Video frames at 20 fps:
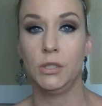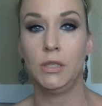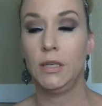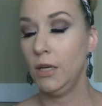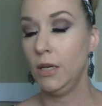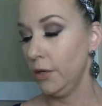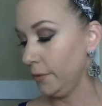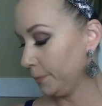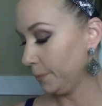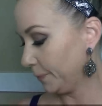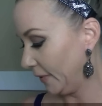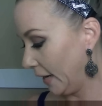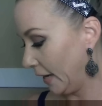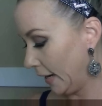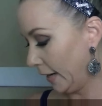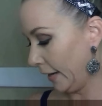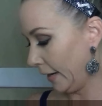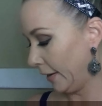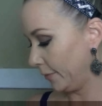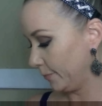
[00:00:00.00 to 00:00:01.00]

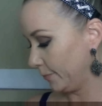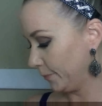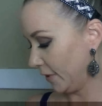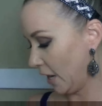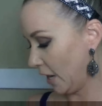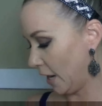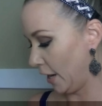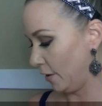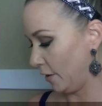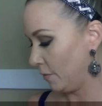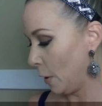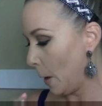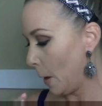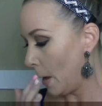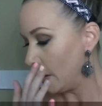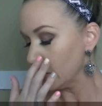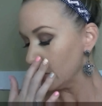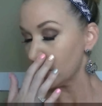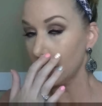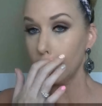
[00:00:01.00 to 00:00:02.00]
Okay, okay.
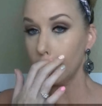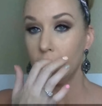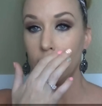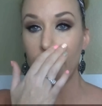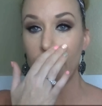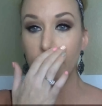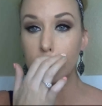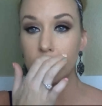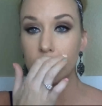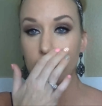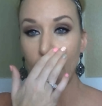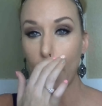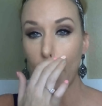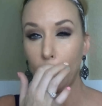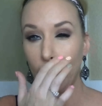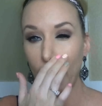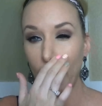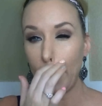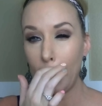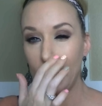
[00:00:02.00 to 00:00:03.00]
So the next step,
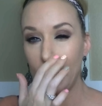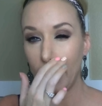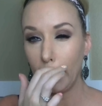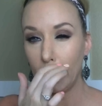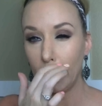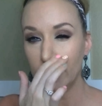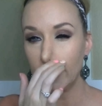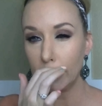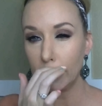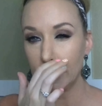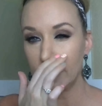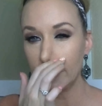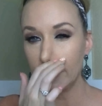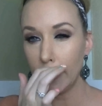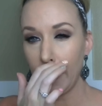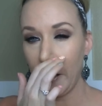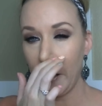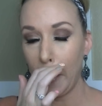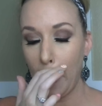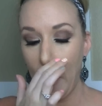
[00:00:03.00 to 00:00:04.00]
oh, my nose itches,
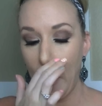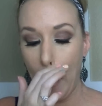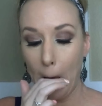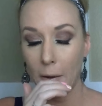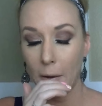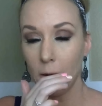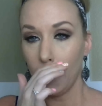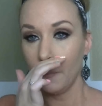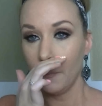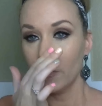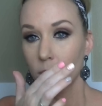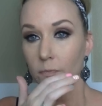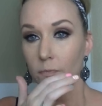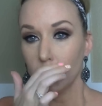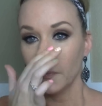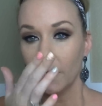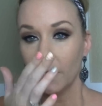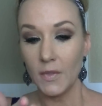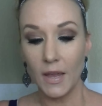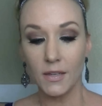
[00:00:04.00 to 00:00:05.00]
sorry.
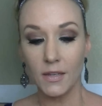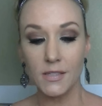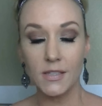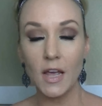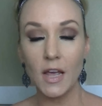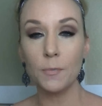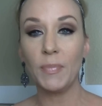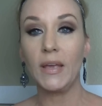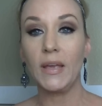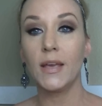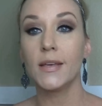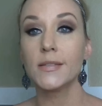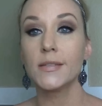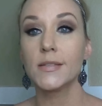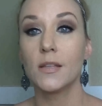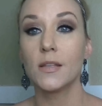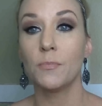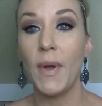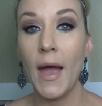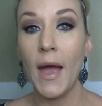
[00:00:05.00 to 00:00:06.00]
Next step is
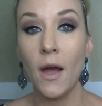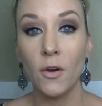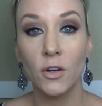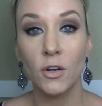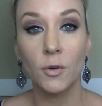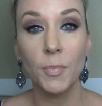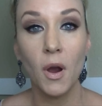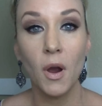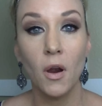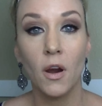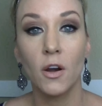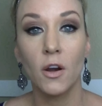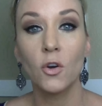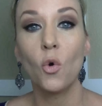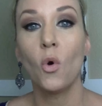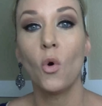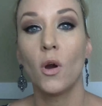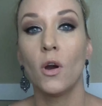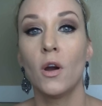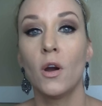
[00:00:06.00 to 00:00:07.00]
the powder part
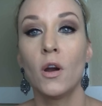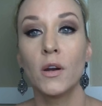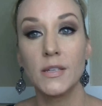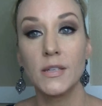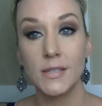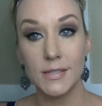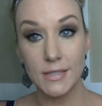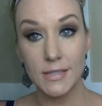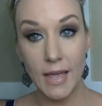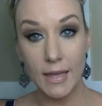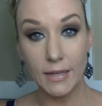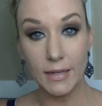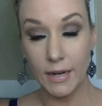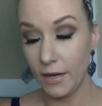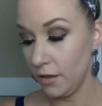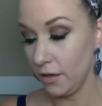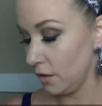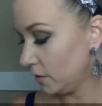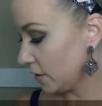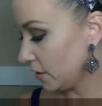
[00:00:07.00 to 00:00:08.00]
or
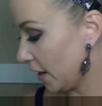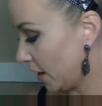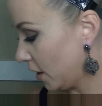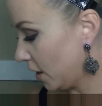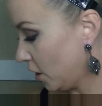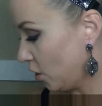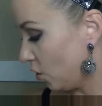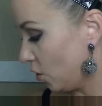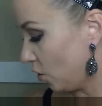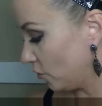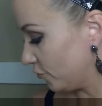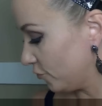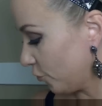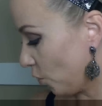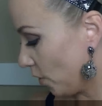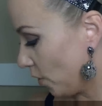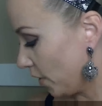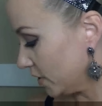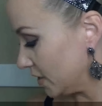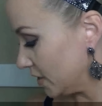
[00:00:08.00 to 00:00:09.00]
setting. Now,
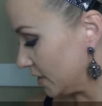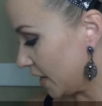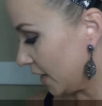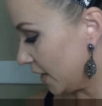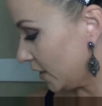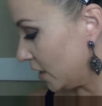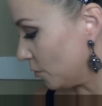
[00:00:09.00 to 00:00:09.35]
for setting